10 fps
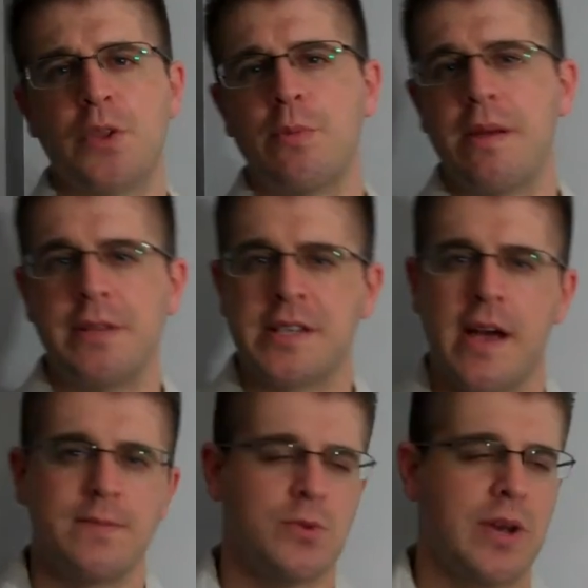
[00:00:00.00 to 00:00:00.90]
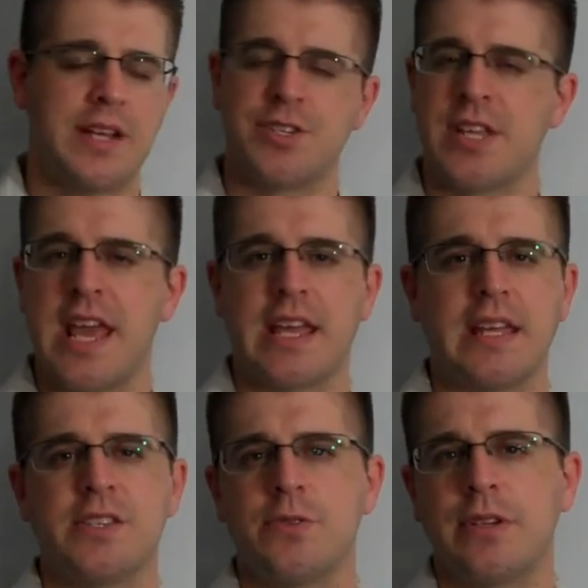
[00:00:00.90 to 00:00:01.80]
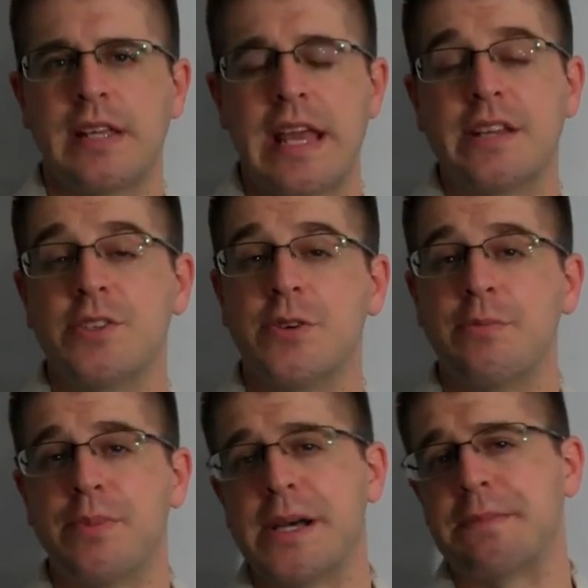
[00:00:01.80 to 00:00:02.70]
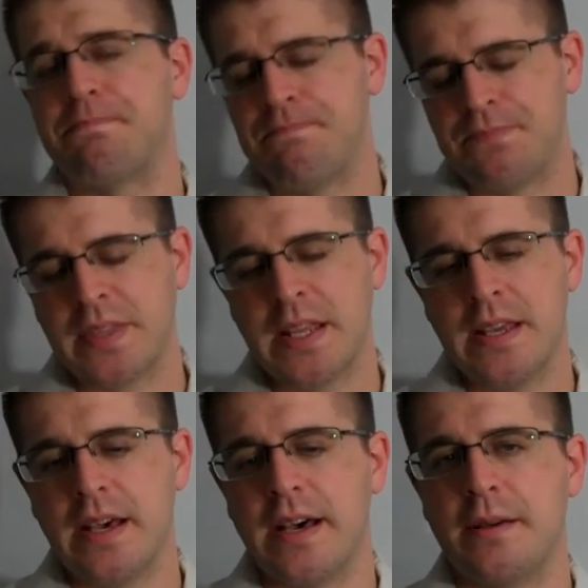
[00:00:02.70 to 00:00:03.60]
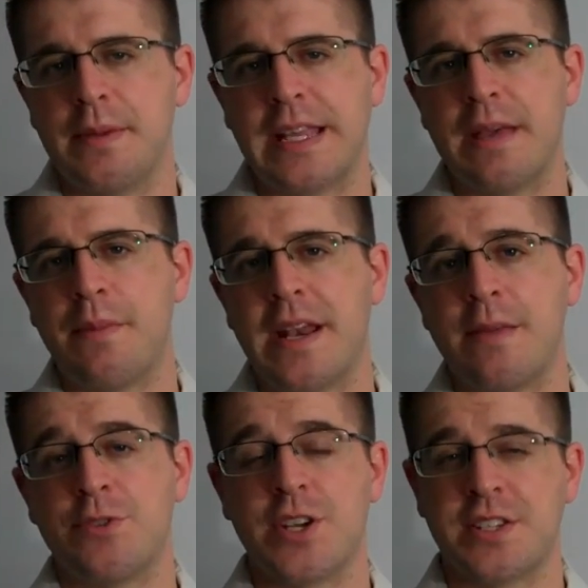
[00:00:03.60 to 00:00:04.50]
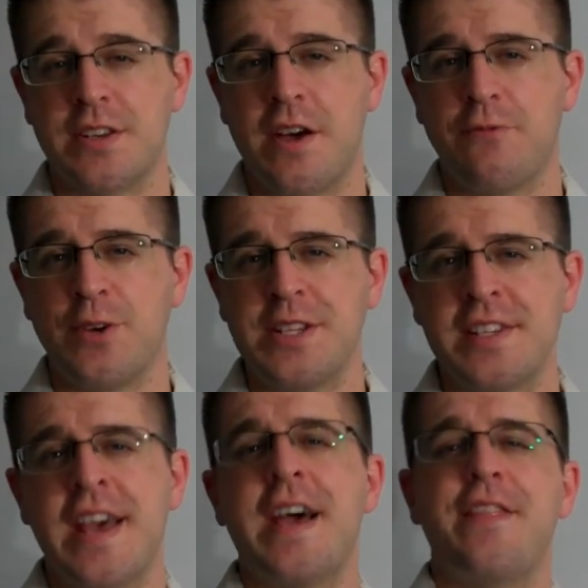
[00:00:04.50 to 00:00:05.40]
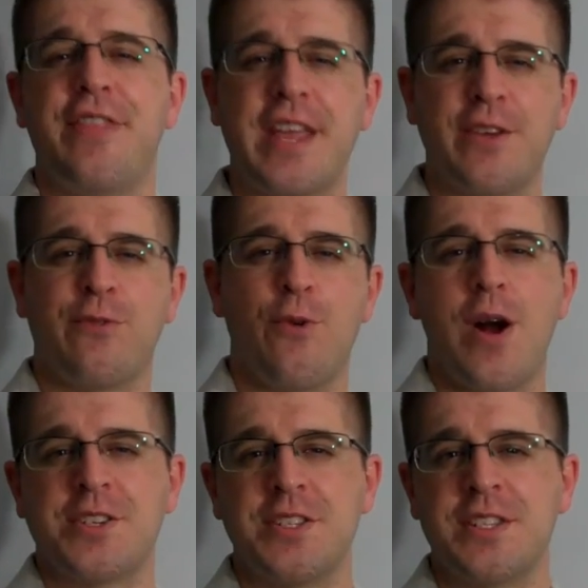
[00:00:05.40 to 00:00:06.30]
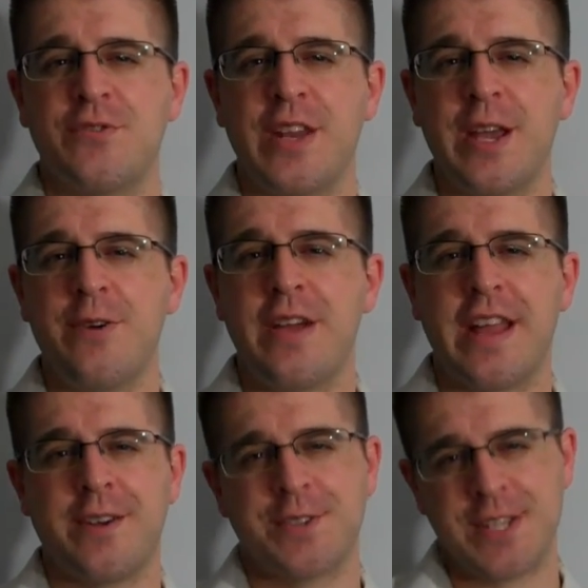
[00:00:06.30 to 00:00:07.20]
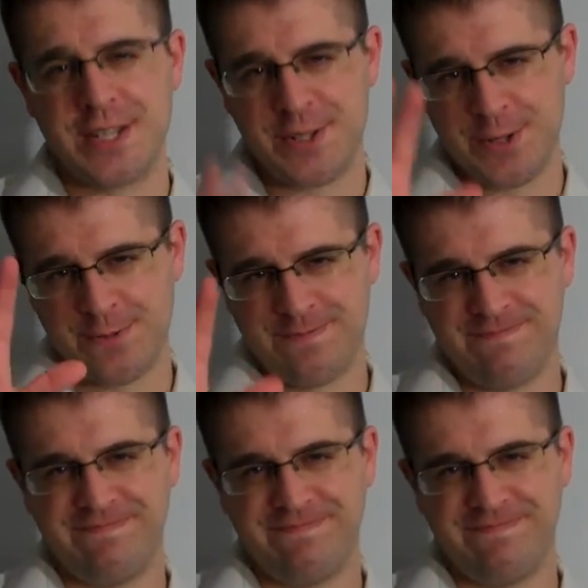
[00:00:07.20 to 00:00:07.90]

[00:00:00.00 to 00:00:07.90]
There may be times when I just can't get to it and can't do it, but again, my name is Justin Humphries. Thank you for watching this video, and I'll see you soon.